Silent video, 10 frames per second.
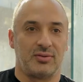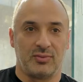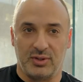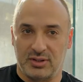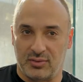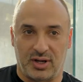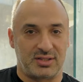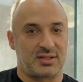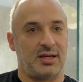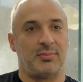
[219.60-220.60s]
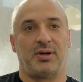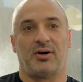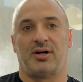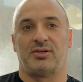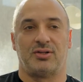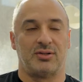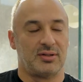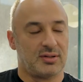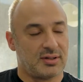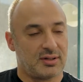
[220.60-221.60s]
with the right team behind you,
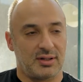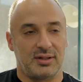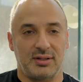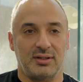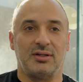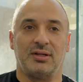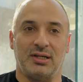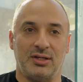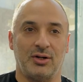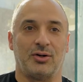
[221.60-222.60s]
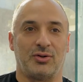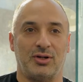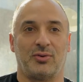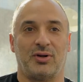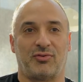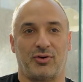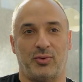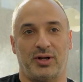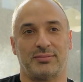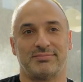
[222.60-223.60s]
you're, you're in for a
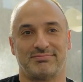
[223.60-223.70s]
winner.